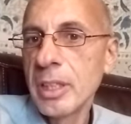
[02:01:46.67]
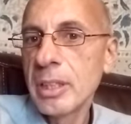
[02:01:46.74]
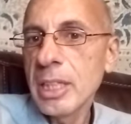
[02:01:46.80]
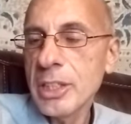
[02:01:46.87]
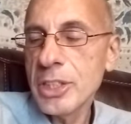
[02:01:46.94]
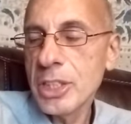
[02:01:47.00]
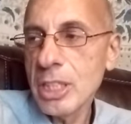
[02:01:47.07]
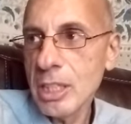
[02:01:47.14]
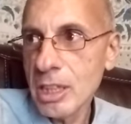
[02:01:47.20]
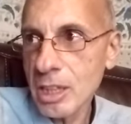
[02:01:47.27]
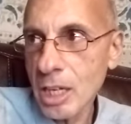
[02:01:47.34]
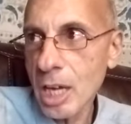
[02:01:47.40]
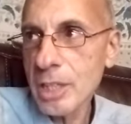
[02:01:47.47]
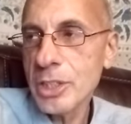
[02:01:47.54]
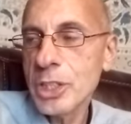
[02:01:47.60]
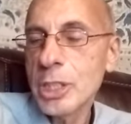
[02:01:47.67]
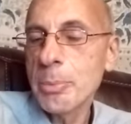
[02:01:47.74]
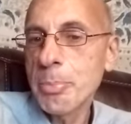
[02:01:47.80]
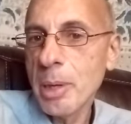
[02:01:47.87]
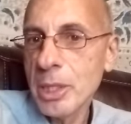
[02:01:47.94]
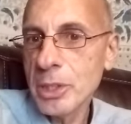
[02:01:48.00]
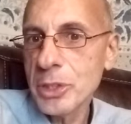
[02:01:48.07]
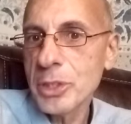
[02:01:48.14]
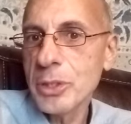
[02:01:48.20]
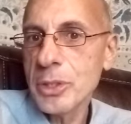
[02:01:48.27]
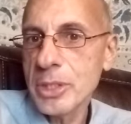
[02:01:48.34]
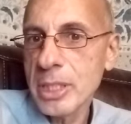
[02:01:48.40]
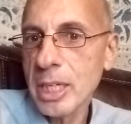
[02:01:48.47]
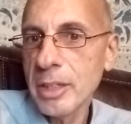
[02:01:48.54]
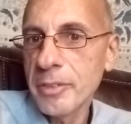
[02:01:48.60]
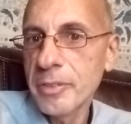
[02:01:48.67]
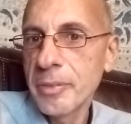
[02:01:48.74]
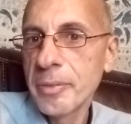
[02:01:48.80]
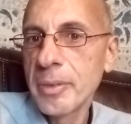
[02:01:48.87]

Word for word: that she thought she punished herself